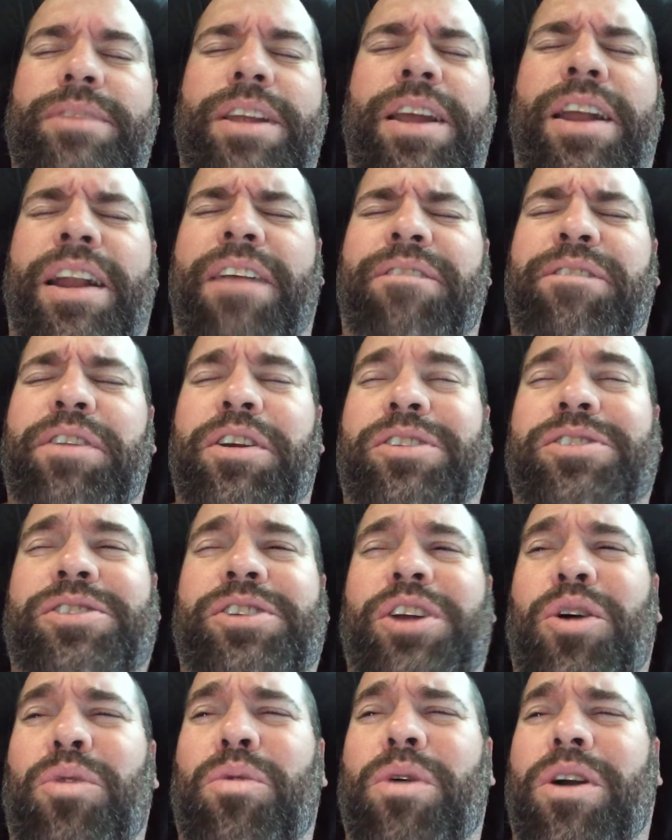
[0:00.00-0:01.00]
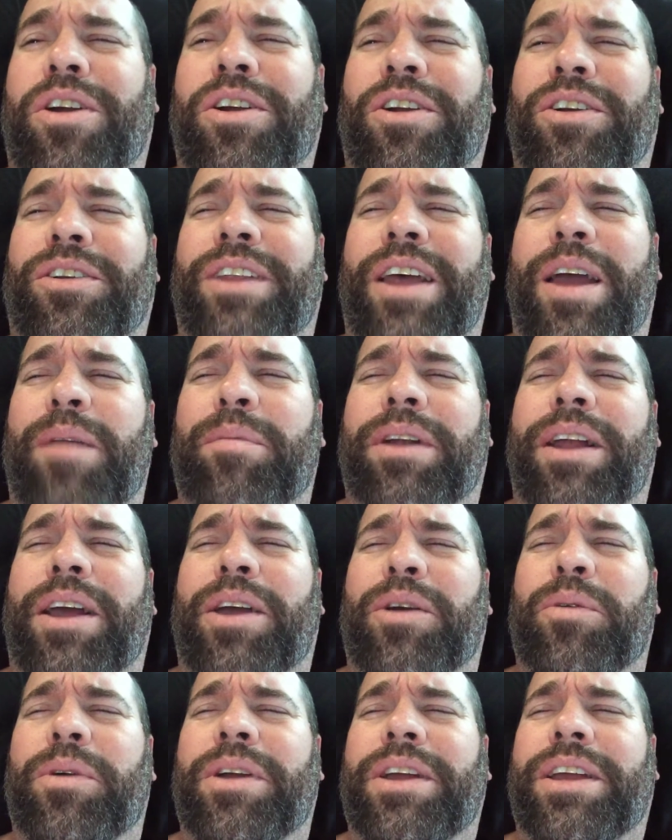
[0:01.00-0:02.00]
And if you're still working on Labor
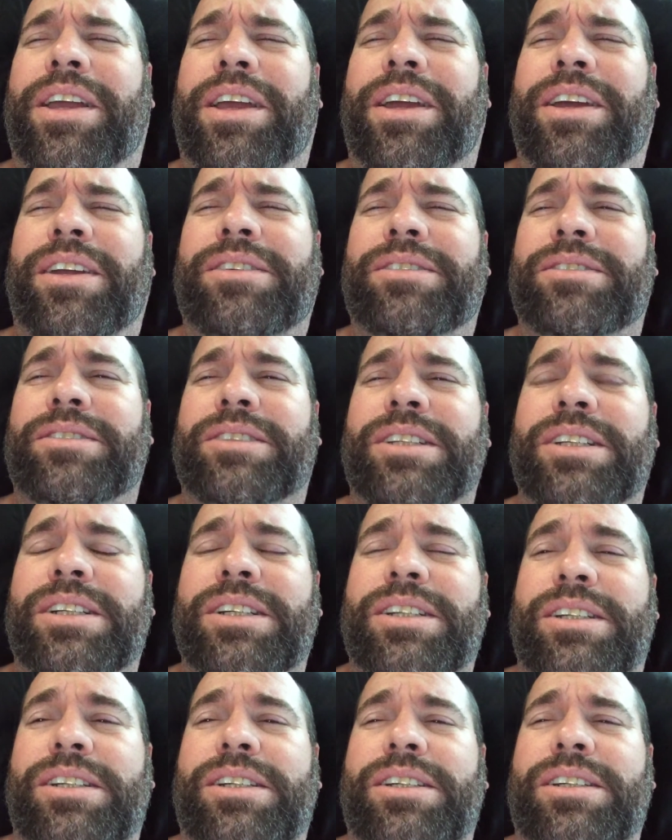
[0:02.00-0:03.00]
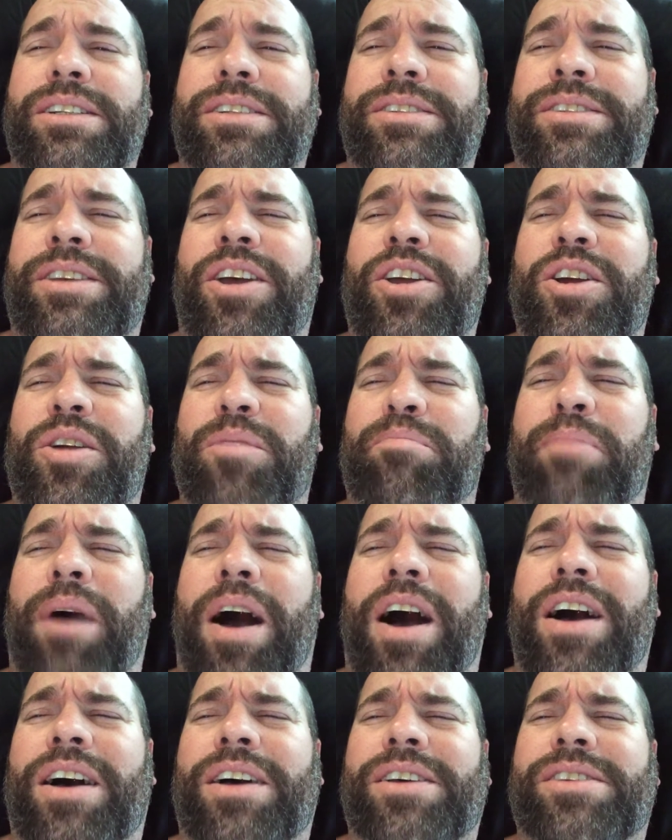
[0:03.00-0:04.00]
Day weekend, tell your
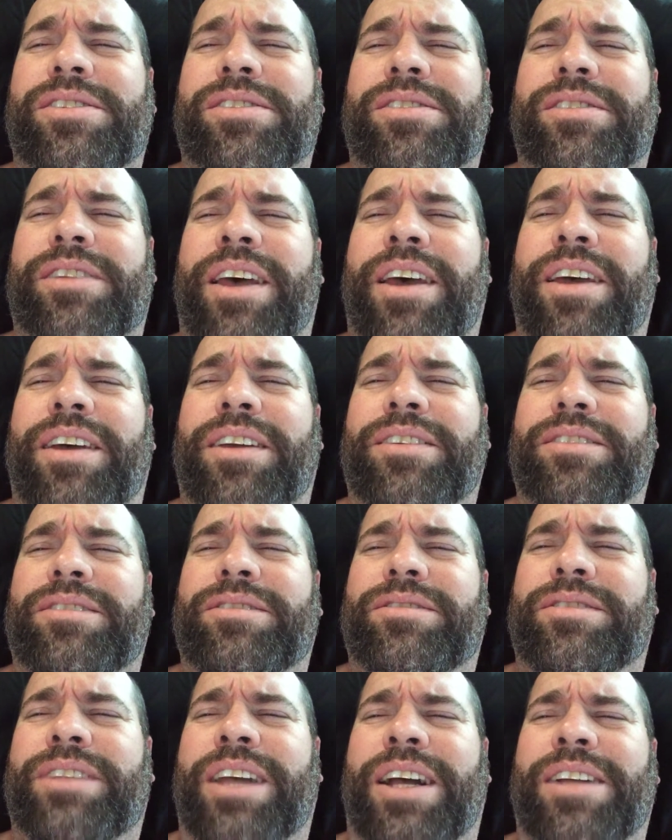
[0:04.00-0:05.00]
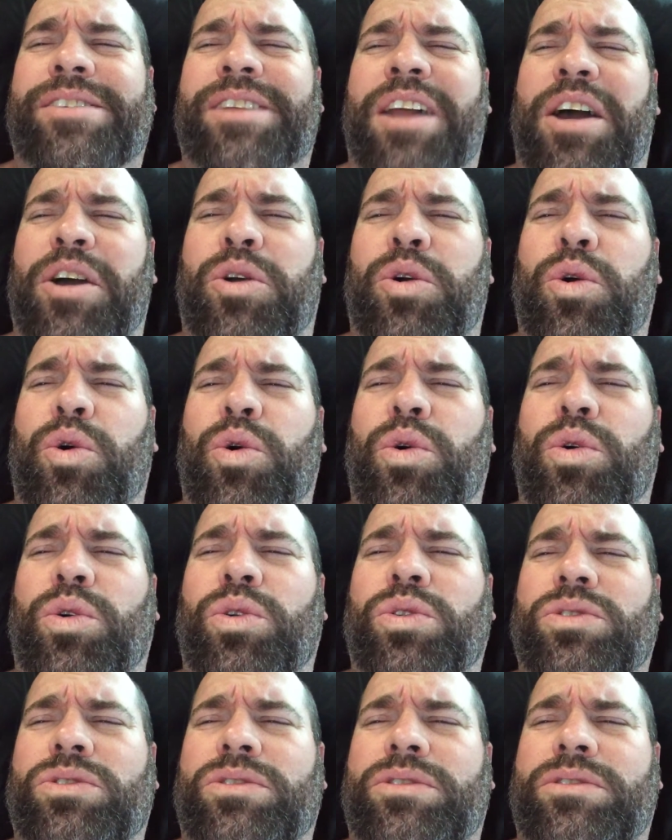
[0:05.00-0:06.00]
boss that that's not cool
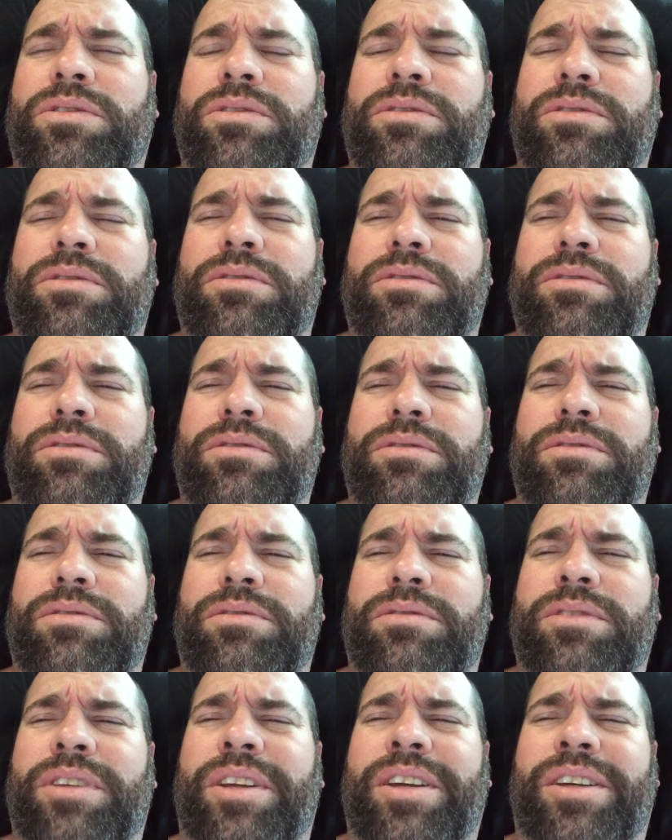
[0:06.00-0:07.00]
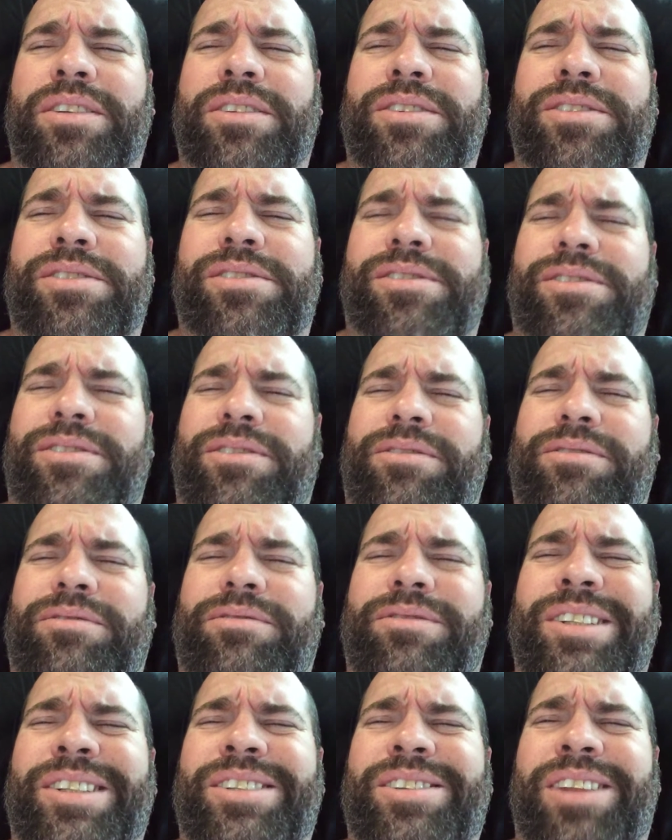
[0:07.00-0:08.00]
because
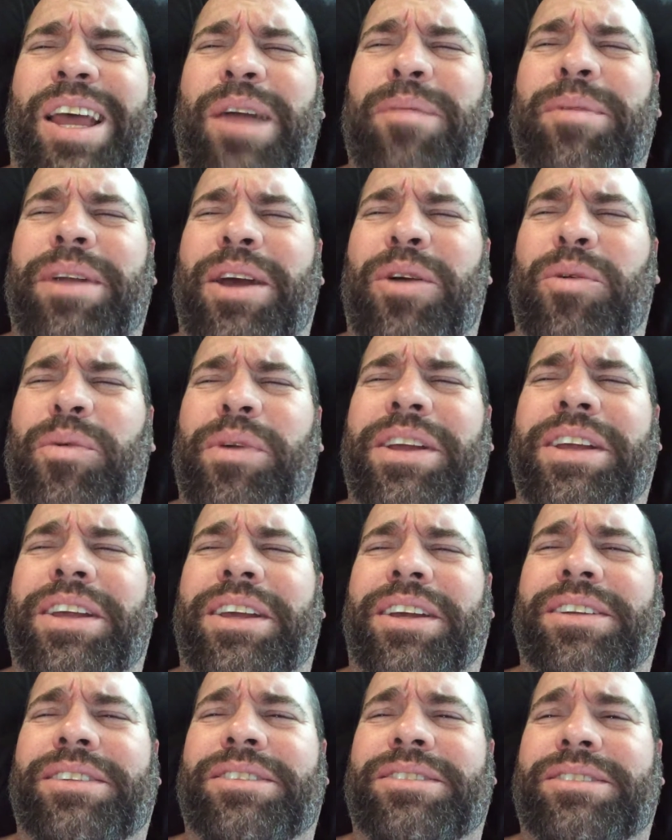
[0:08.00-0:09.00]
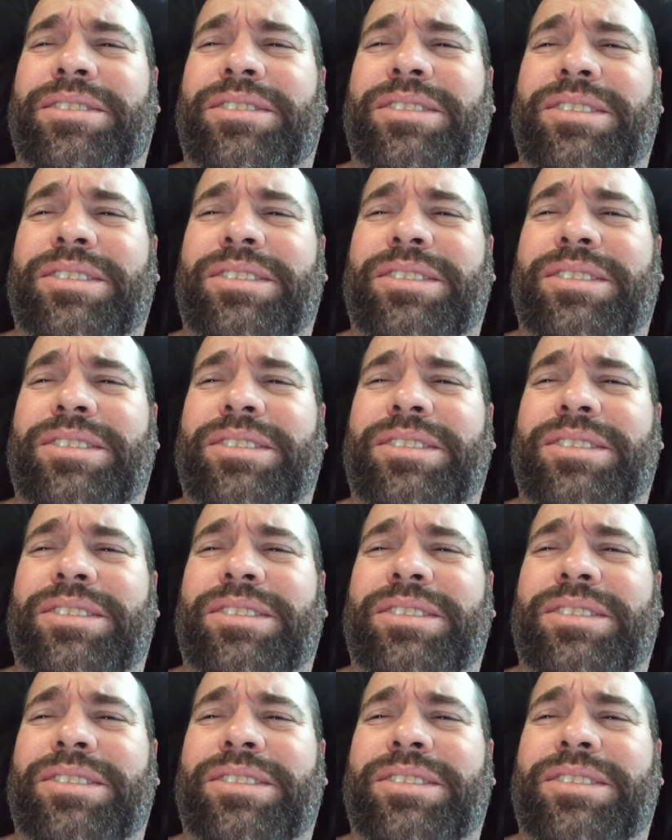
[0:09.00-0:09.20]
it's Labor Day weekend.